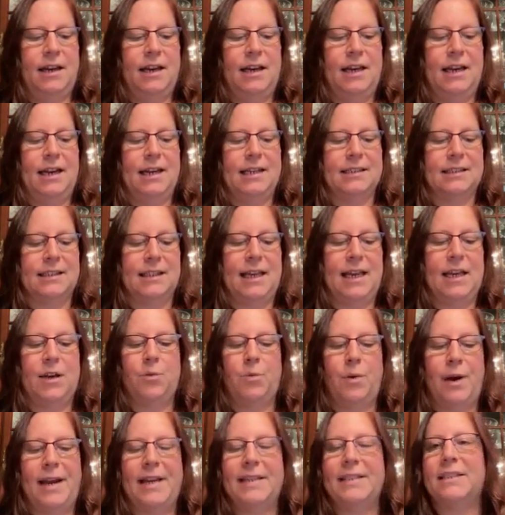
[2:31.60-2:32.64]
It has laid
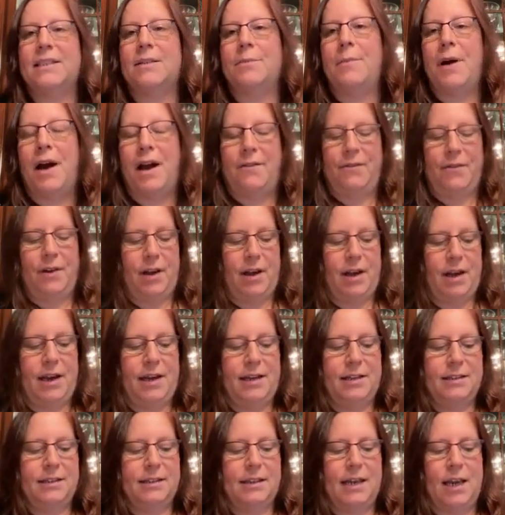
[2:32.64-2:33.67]
waste my
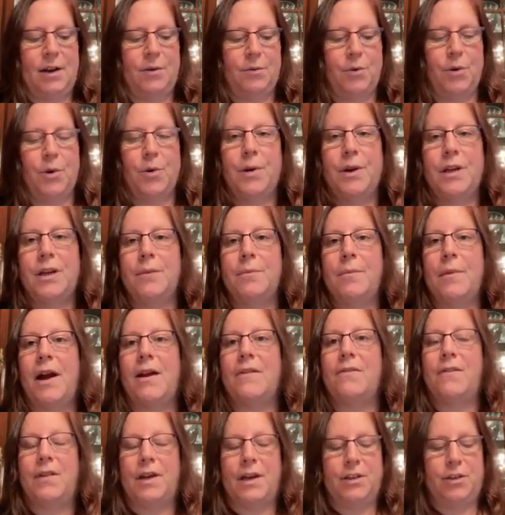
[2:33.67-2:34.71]
vines and ruined my
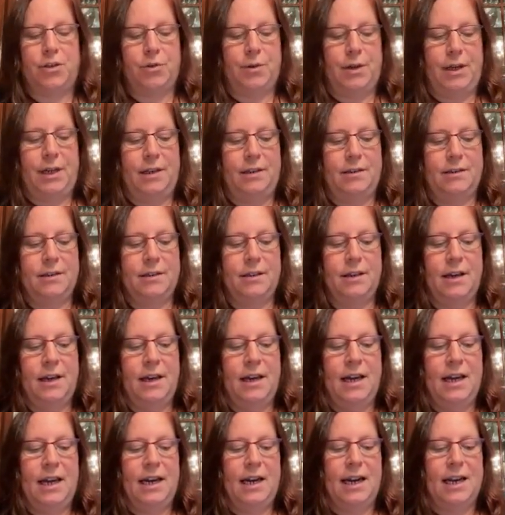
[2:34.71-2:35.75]
fig trees.
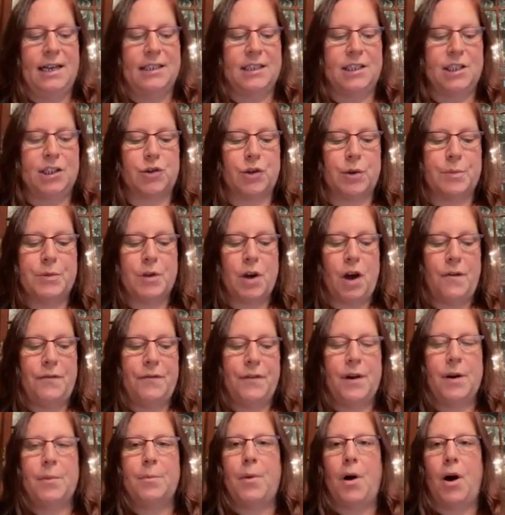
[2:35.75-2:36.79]
It has stripped off
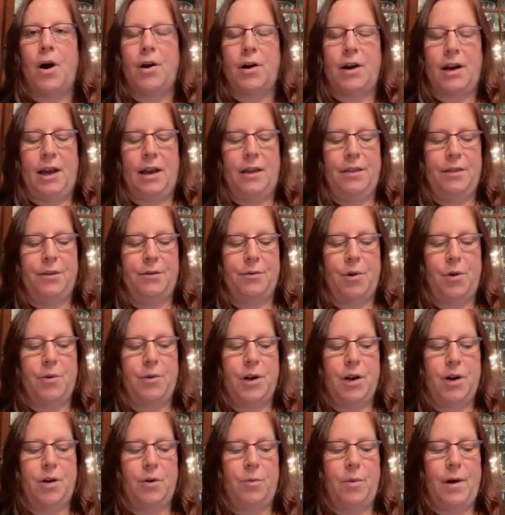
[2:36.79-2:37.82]
their bark and
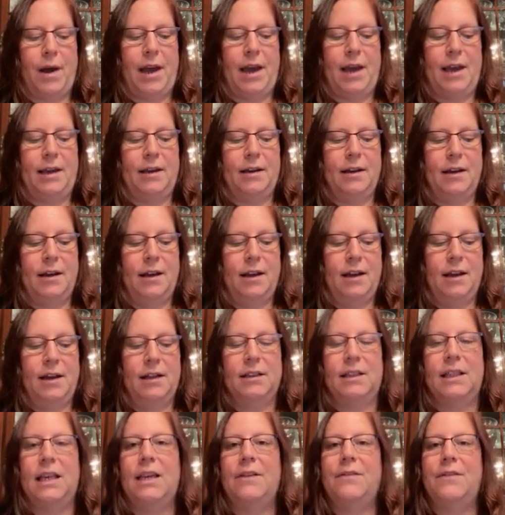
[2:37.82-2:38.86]
thrown it away,
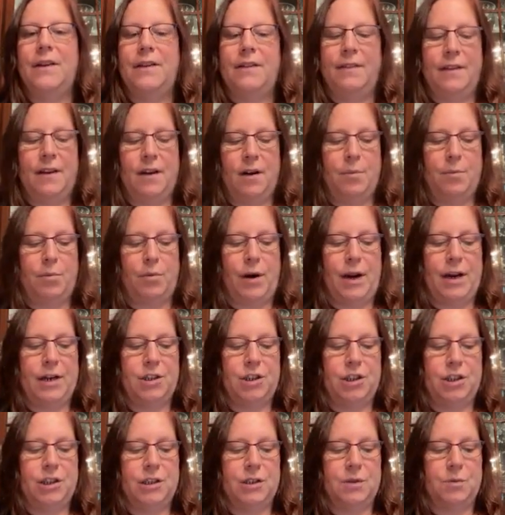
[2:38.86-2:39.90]
leaving their
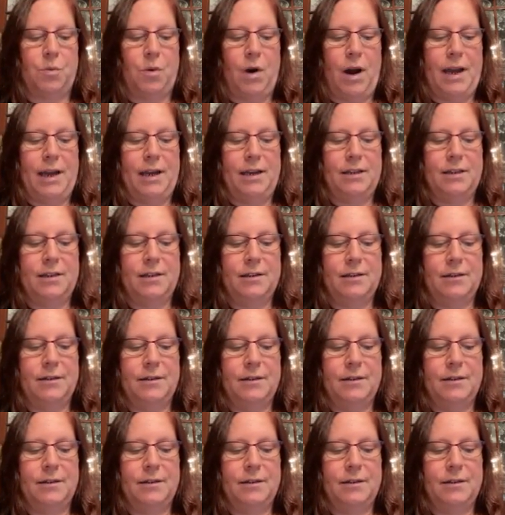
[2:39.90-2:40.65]
branches white.